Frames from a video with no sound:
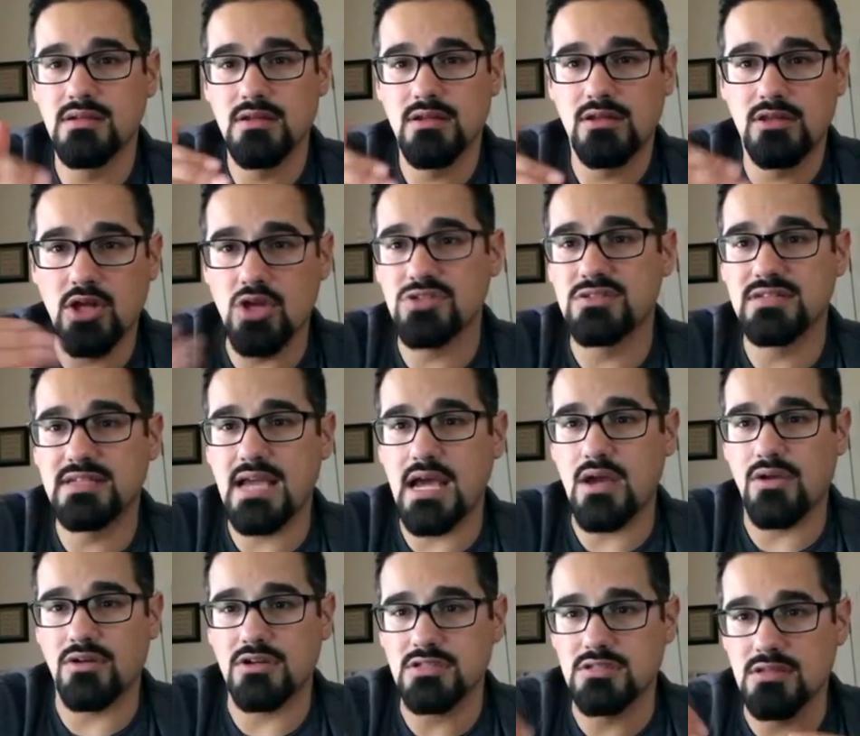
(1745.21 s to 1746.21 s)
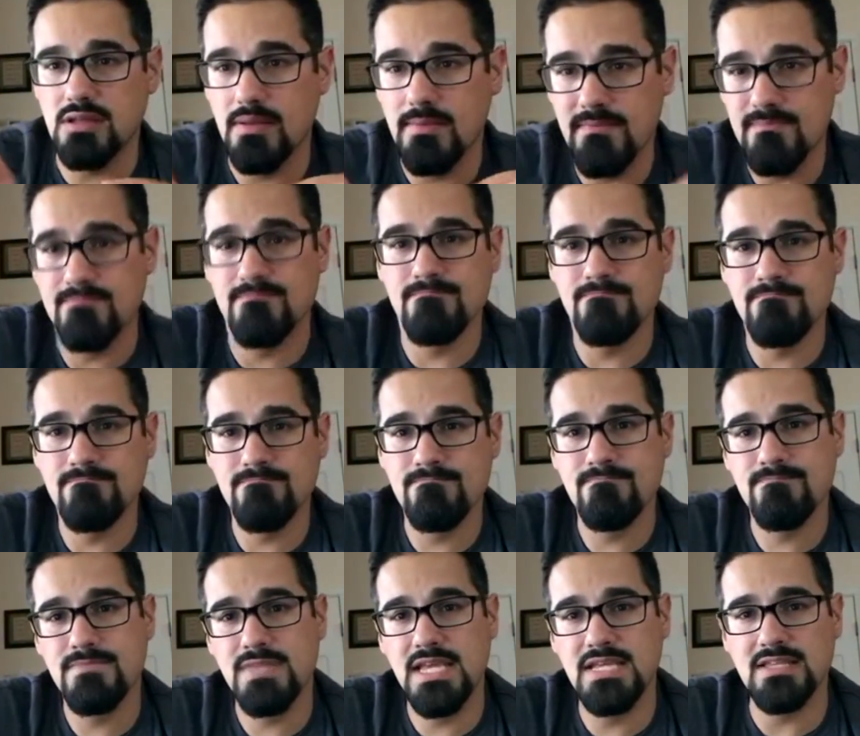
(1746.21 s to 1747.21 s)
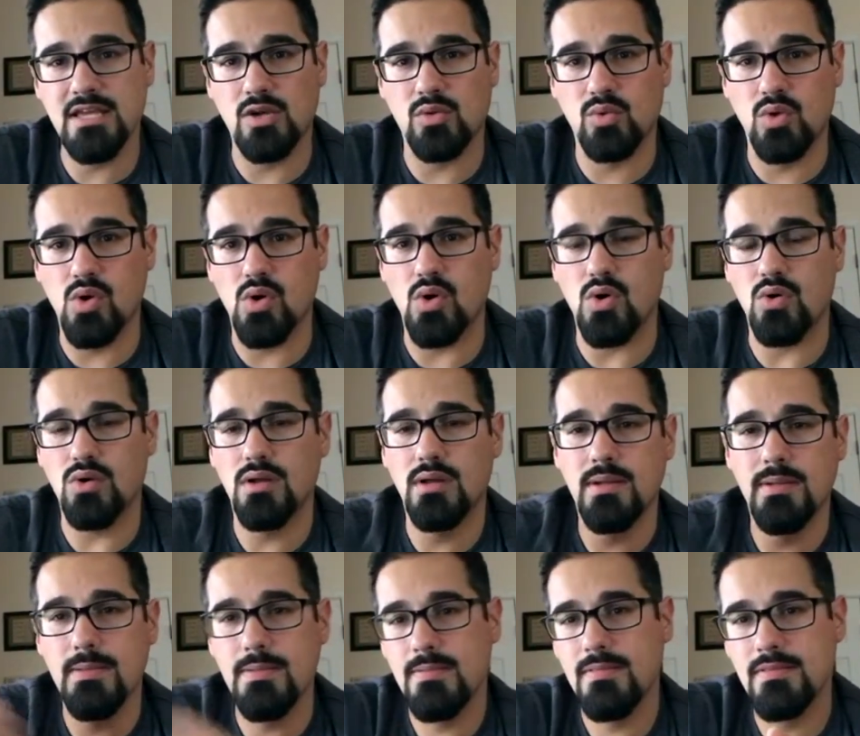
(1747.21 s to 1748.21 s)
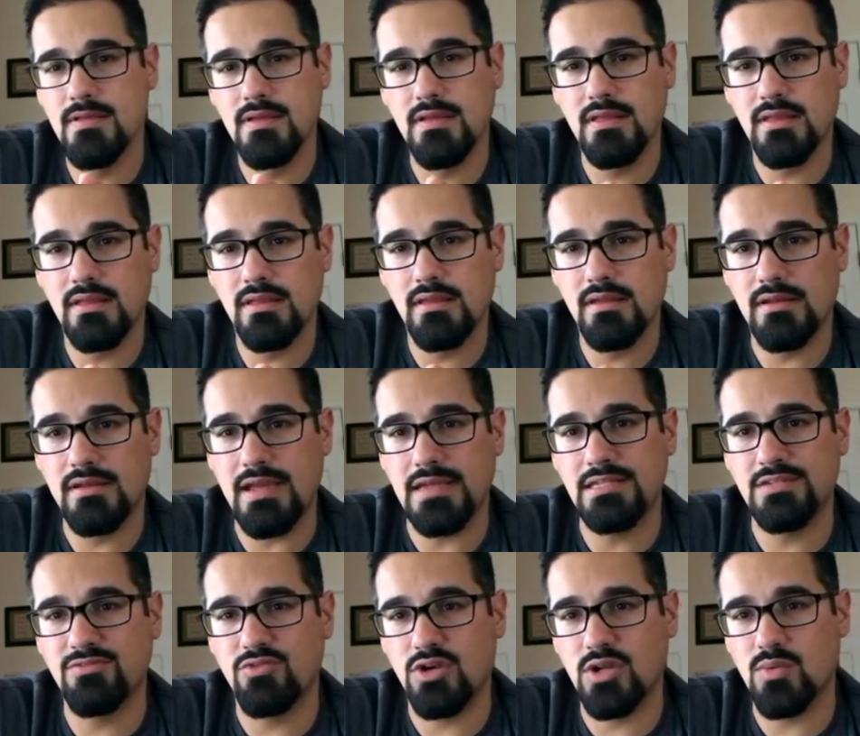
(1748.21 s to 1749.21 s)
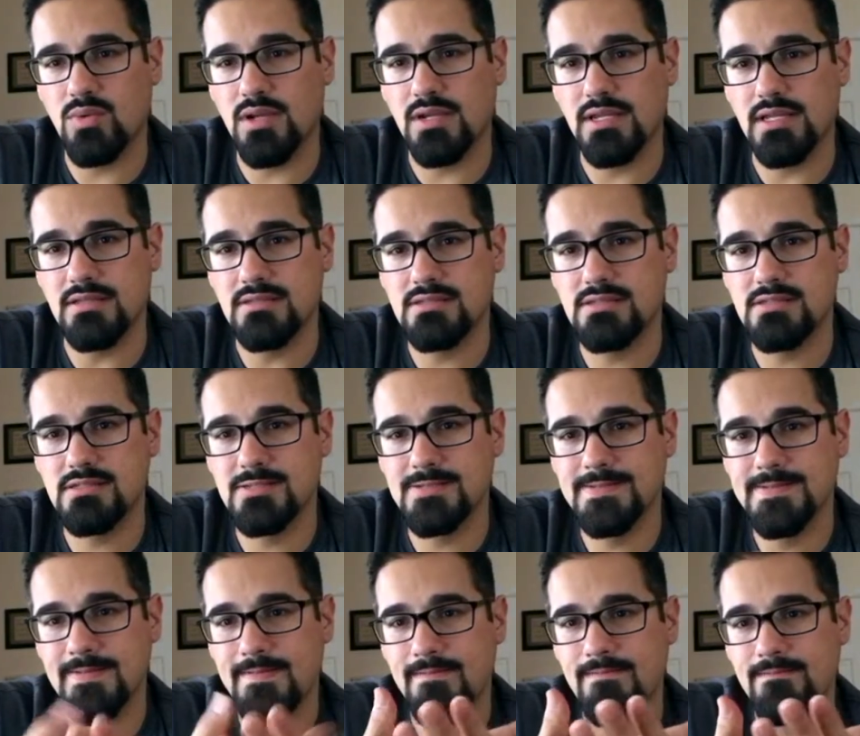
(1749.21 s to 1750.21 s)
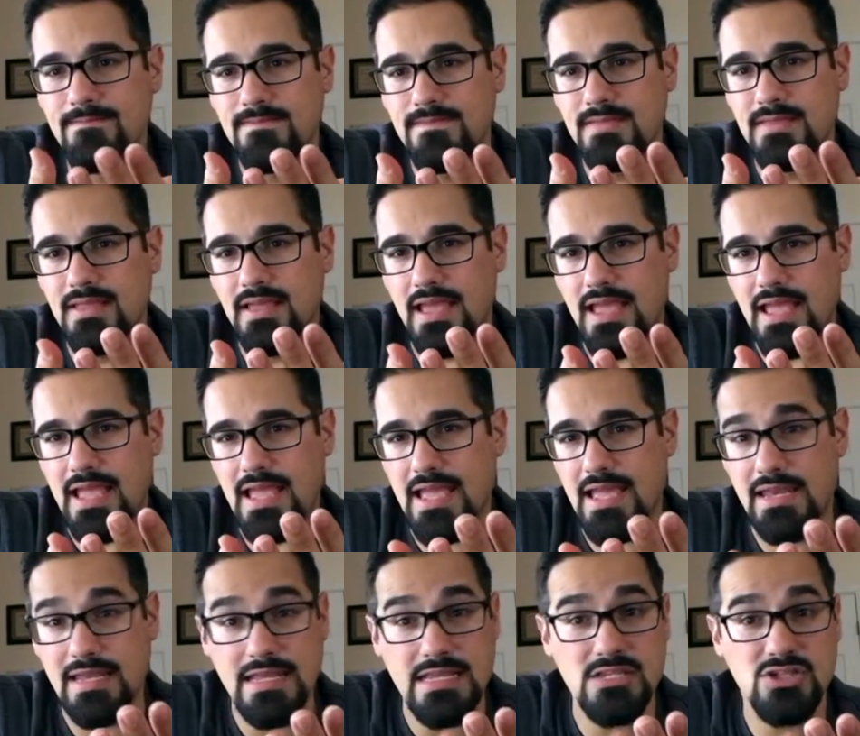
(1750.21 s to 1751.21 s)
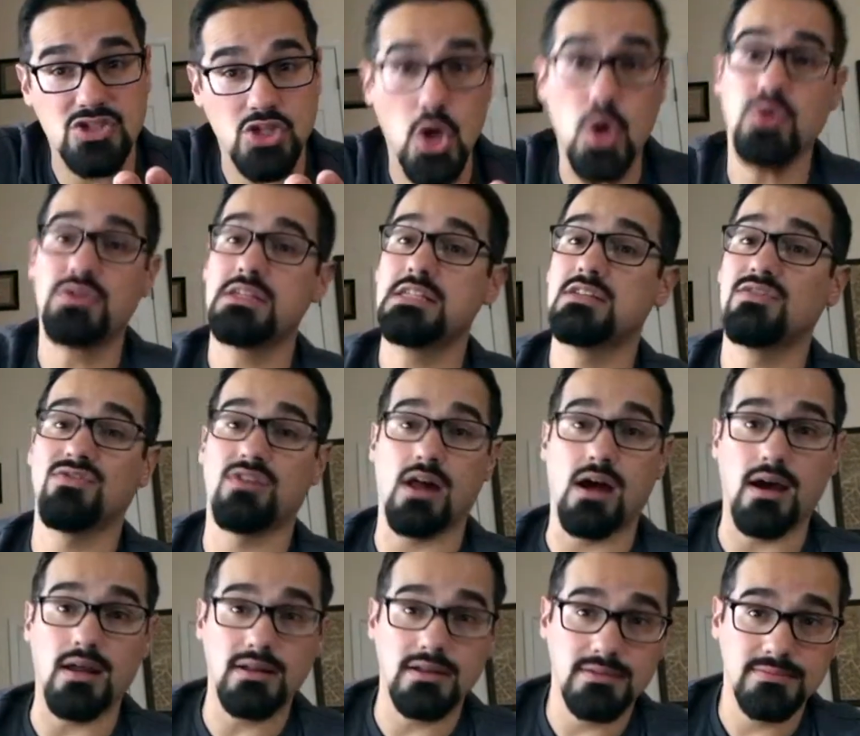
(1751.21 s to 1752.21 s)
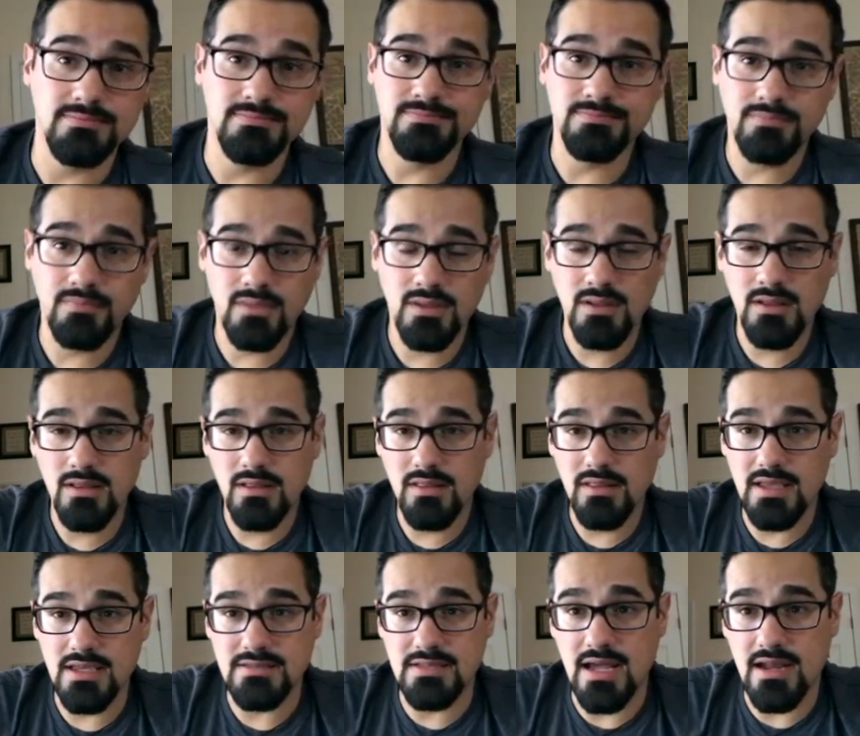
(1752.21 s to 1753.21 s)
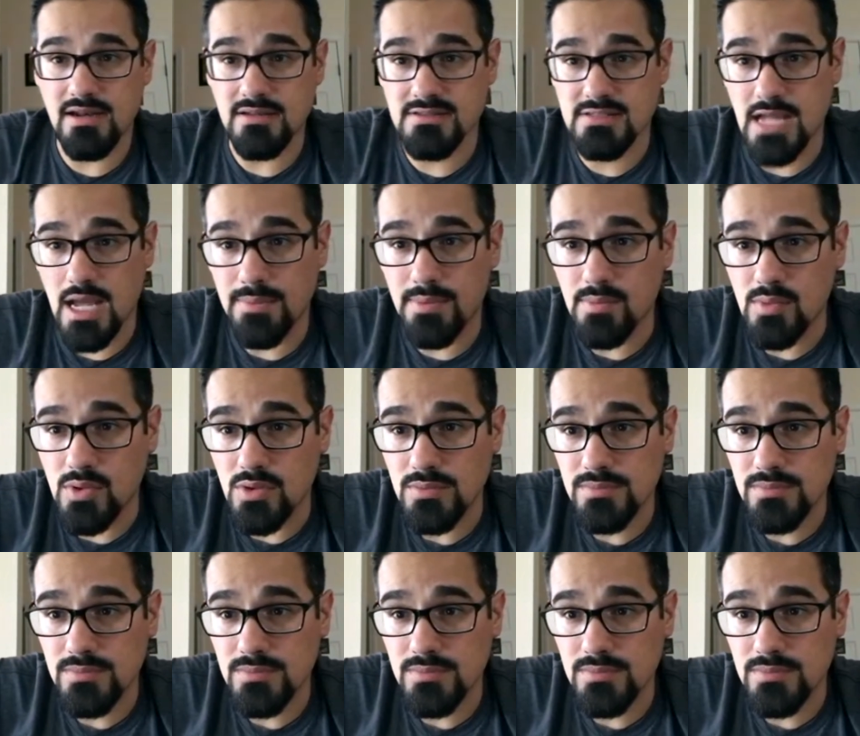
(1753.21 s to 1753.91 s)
Close Encounters. He's on a roll. 1941 hits. And he shows he's flawed. He's not unstoppable.